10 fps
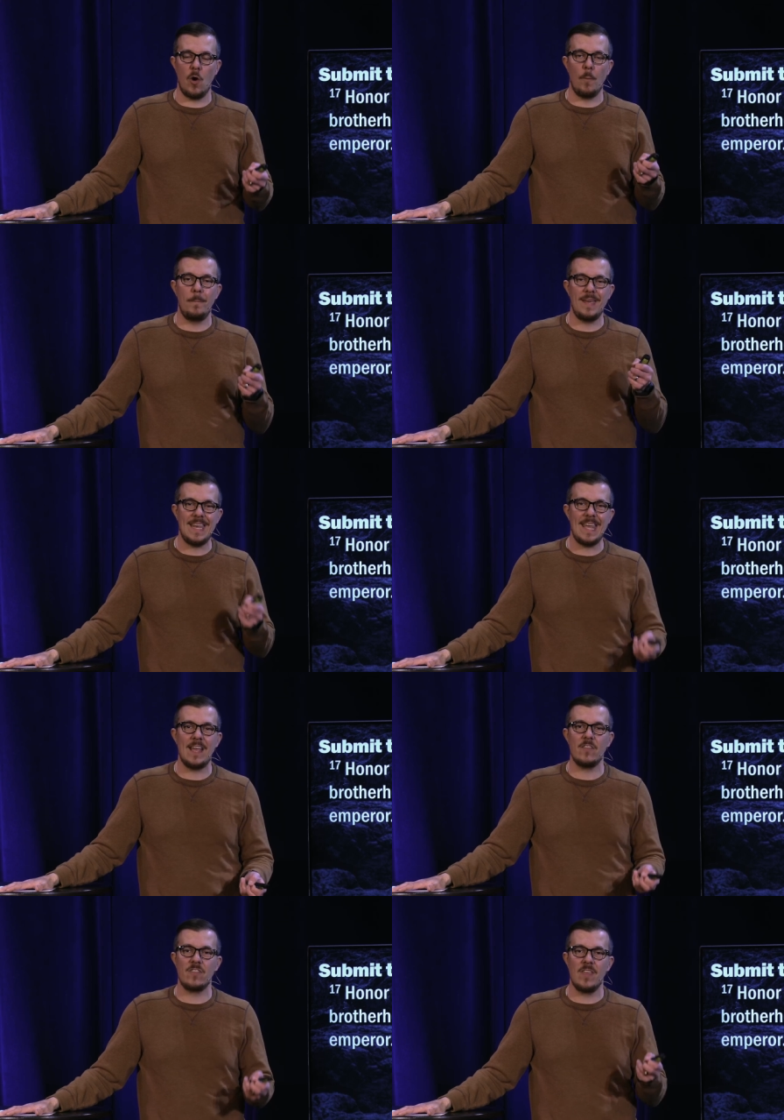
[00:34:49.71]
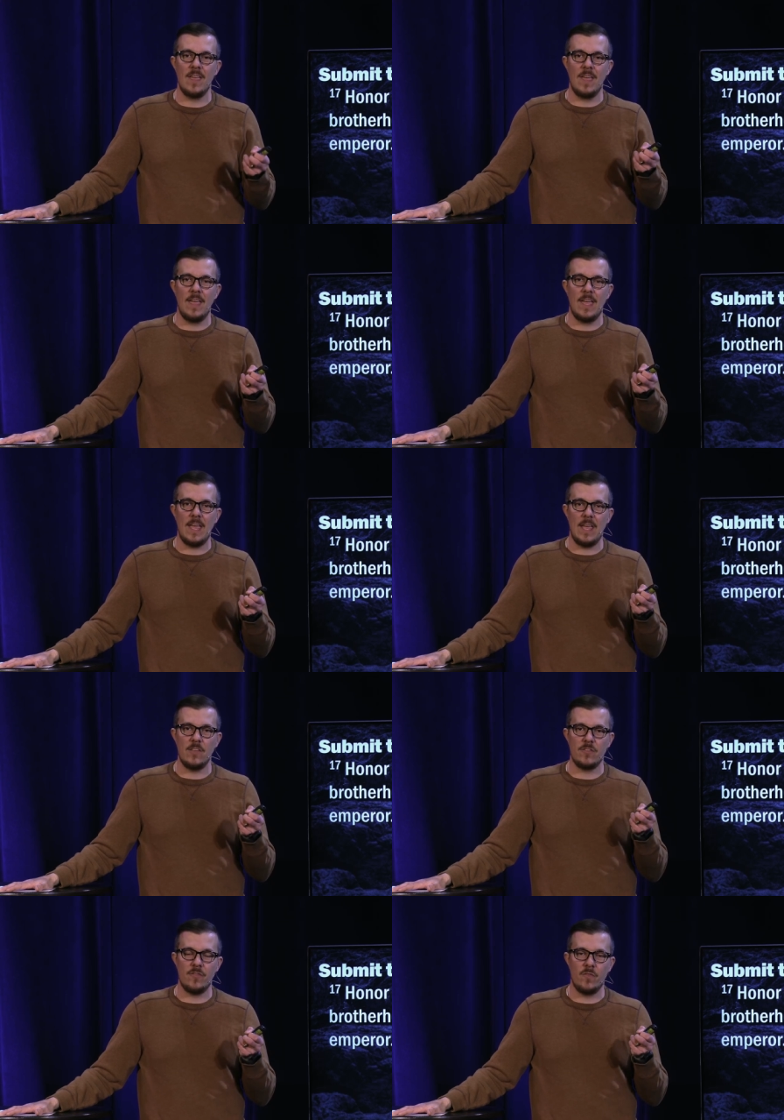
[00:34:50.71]
obedience
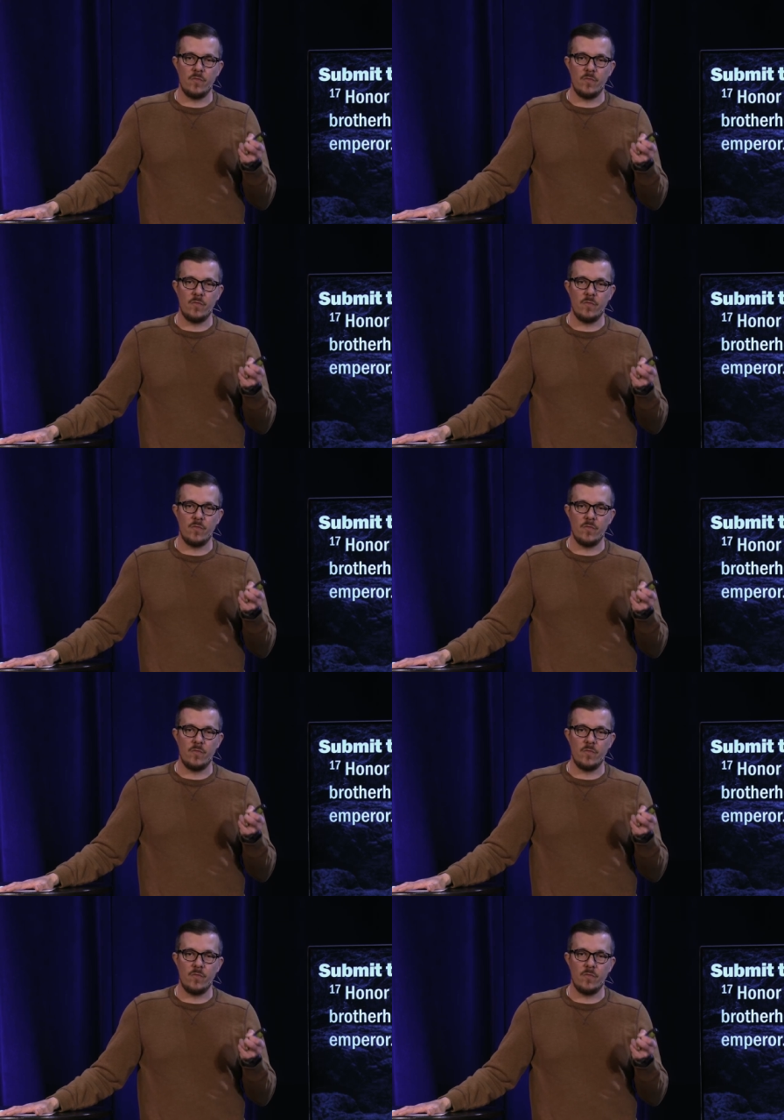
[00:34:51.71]
is